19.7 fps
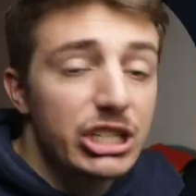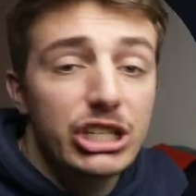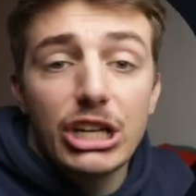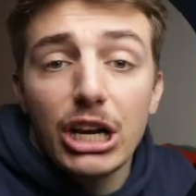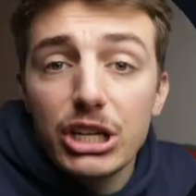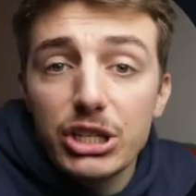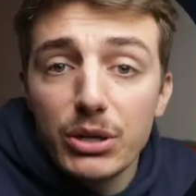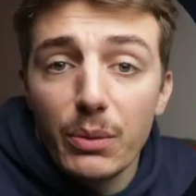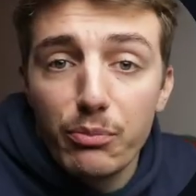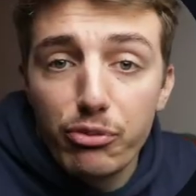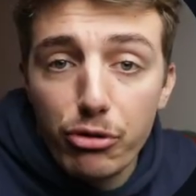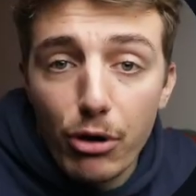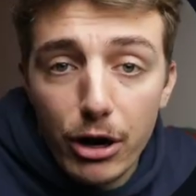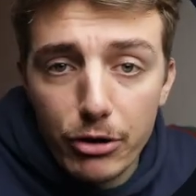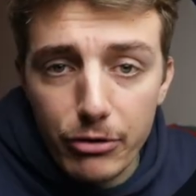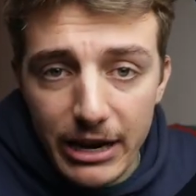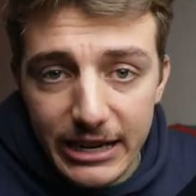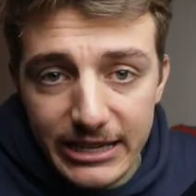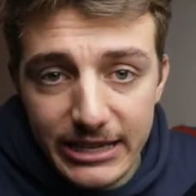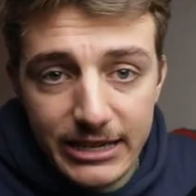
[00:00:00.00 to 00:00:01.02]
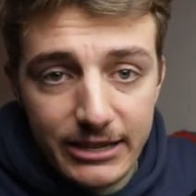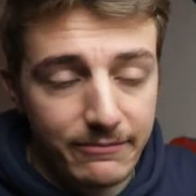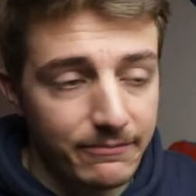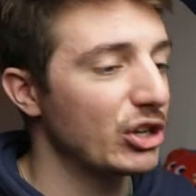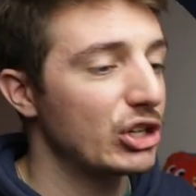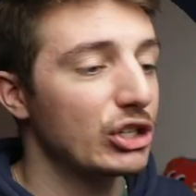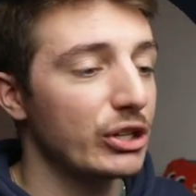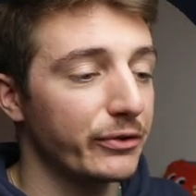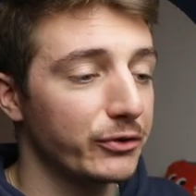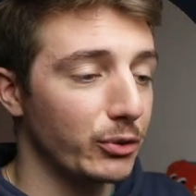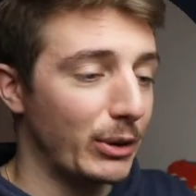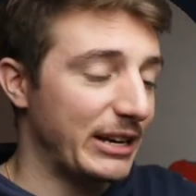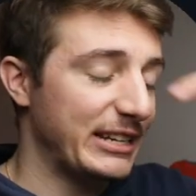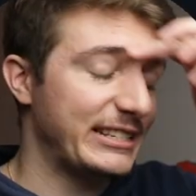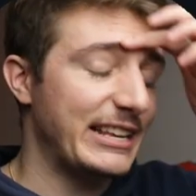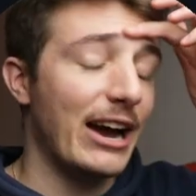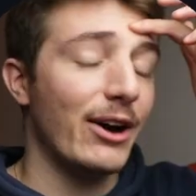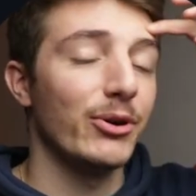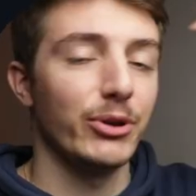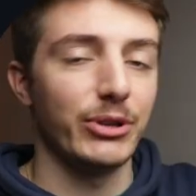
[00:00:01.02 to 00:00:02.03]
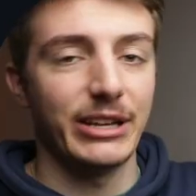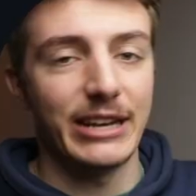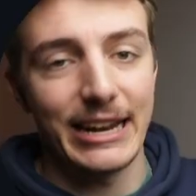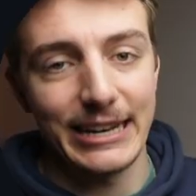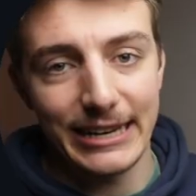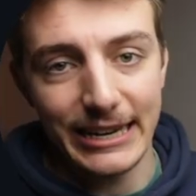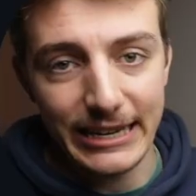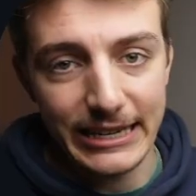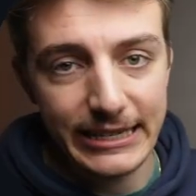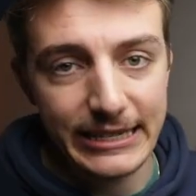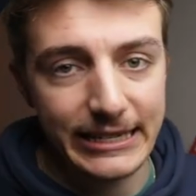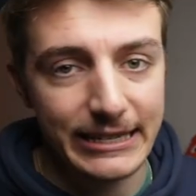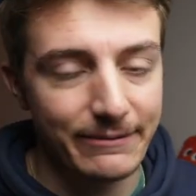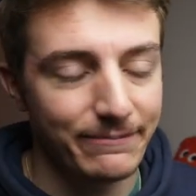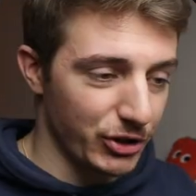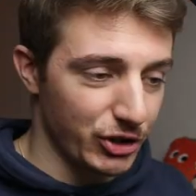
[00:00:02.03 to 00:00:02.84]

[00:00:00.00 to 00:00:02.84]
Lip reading: still some progress. The software is downloaded at least,